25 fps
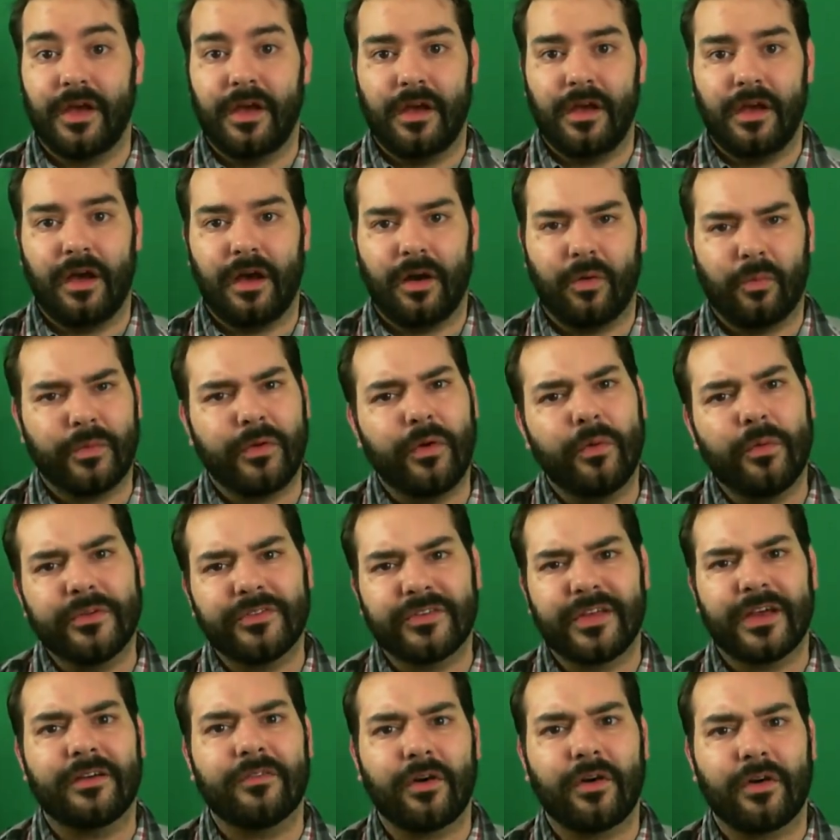Uh, we always
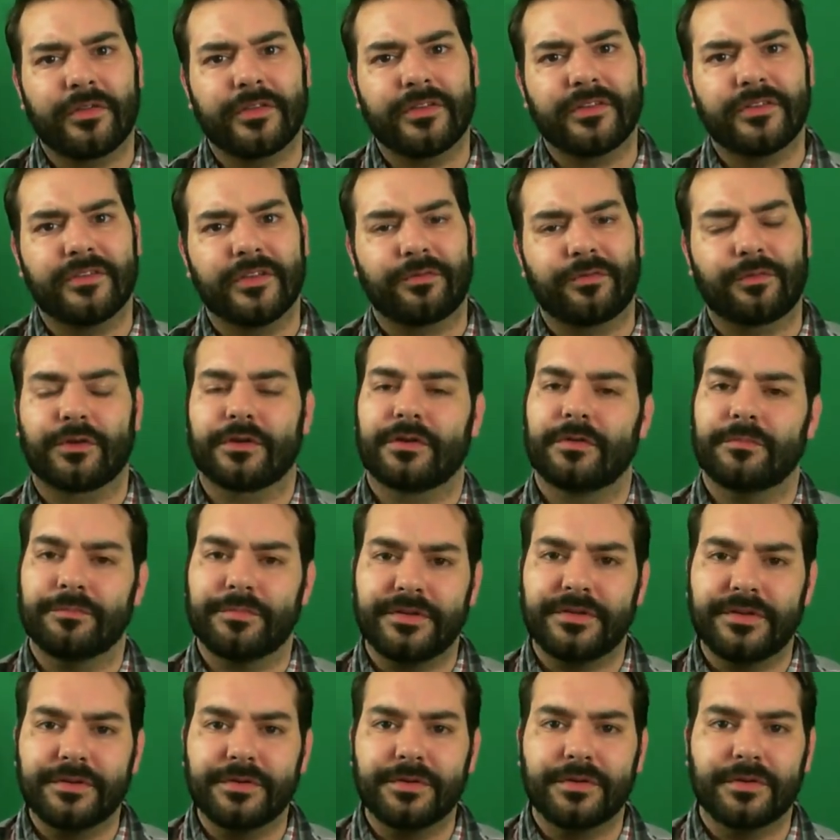have all these different
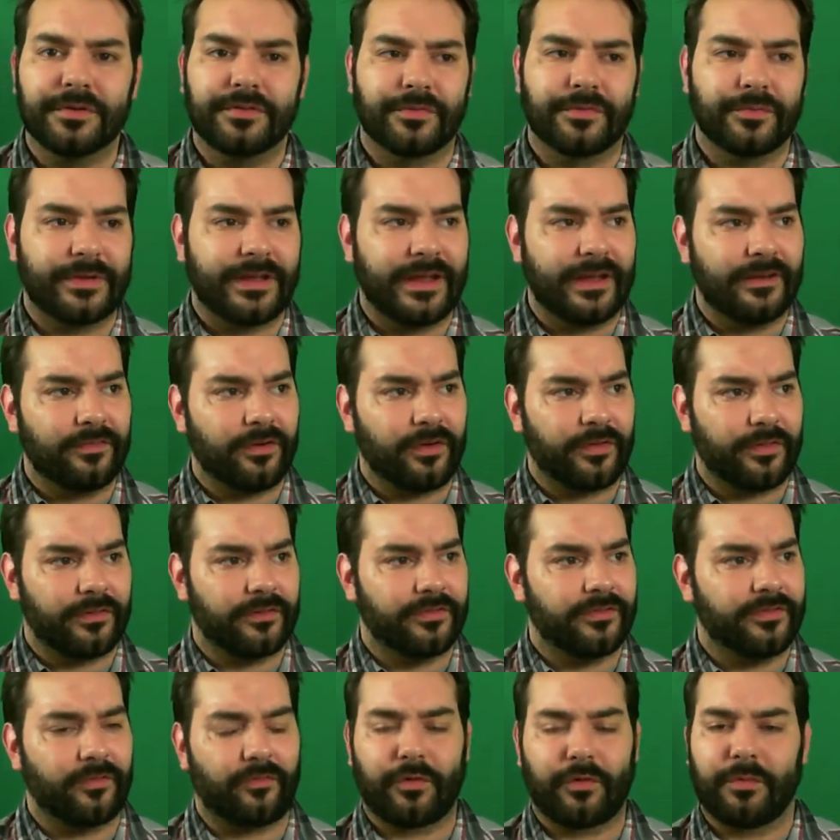computers and we have all these
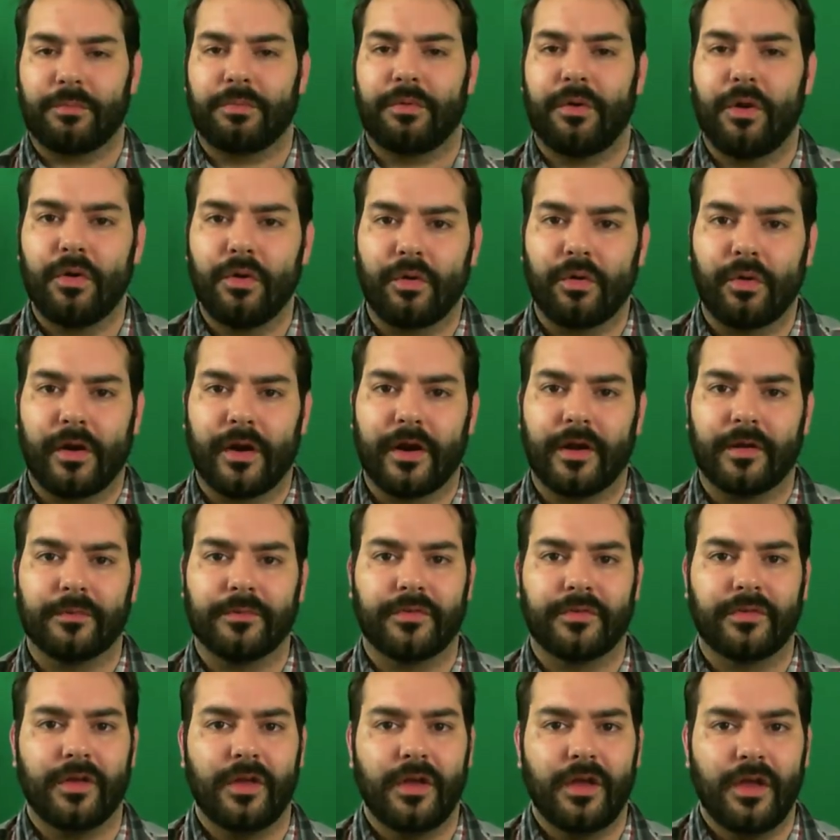different programs
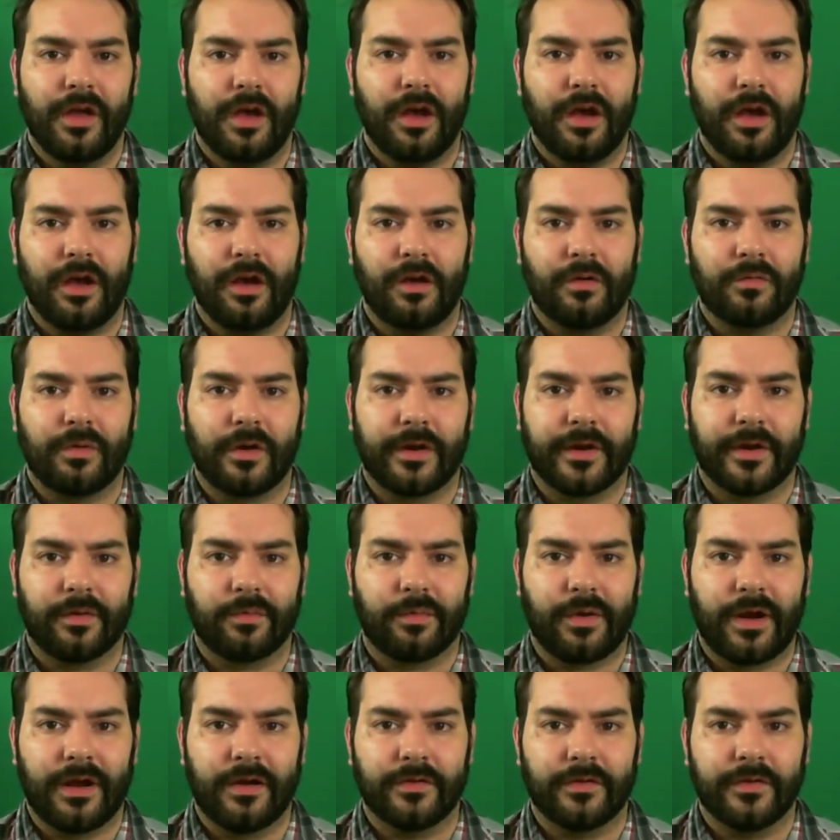uh, running
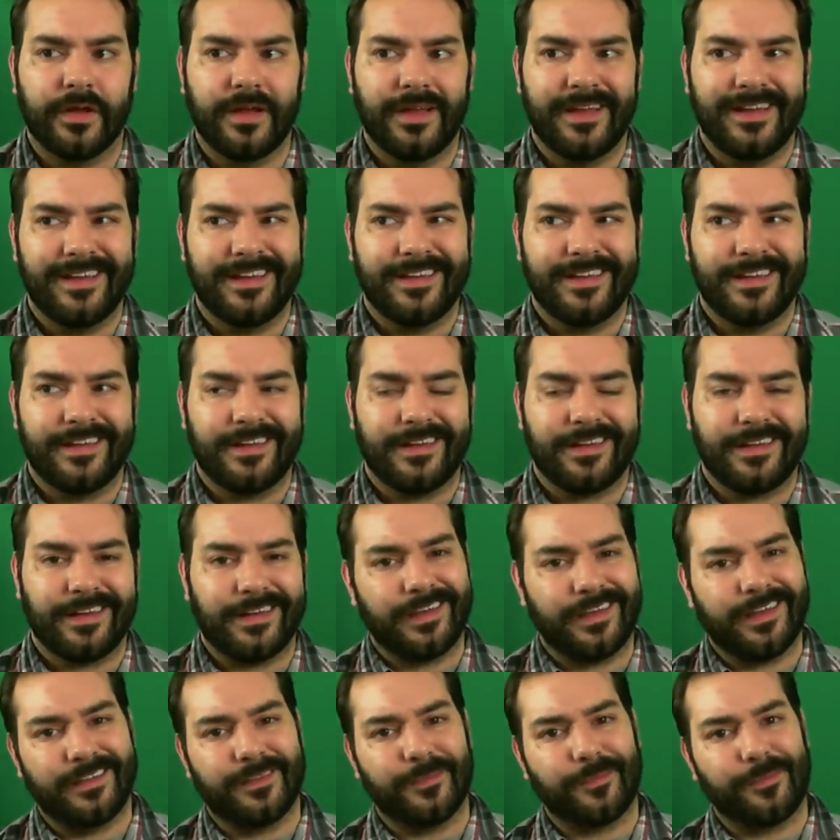around,
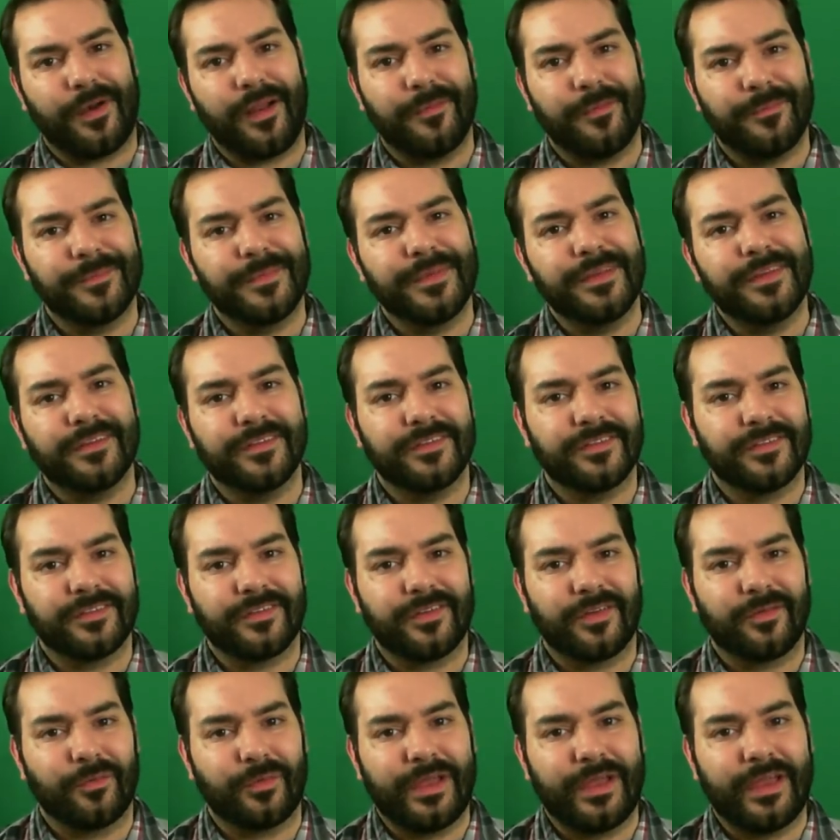and the problem is
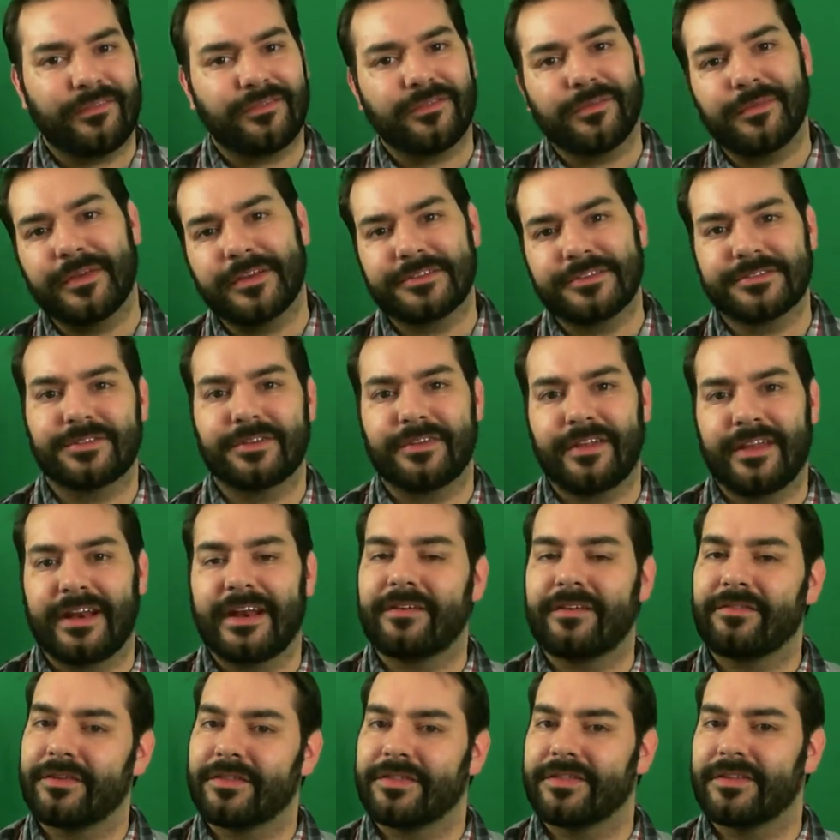we have to make sure that
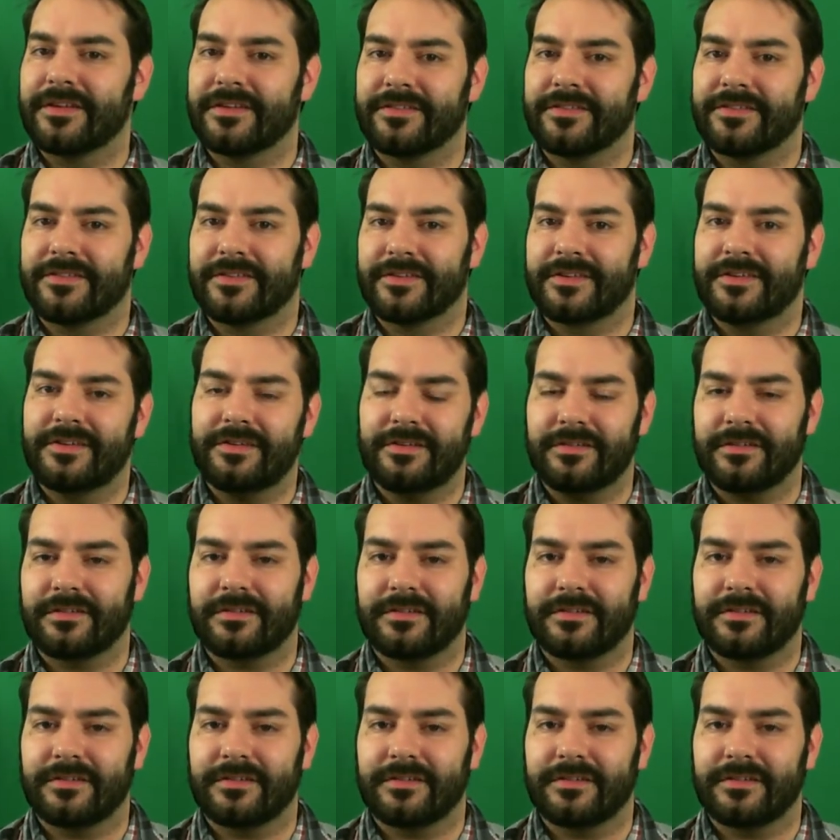everything is secure.